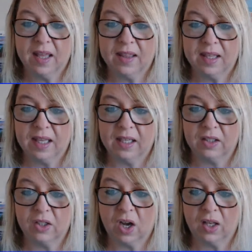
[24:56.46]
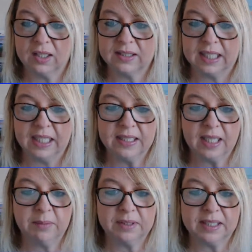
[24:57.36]
then call us
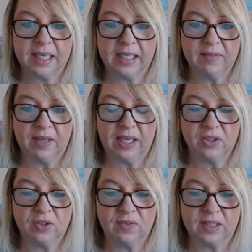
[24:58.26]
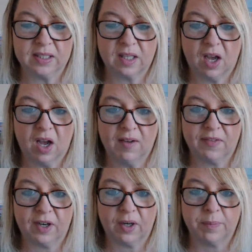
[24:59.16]
anytime to take advantage of this
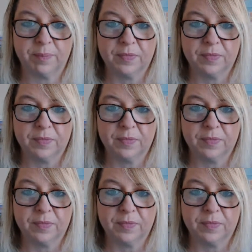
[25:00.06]
offer.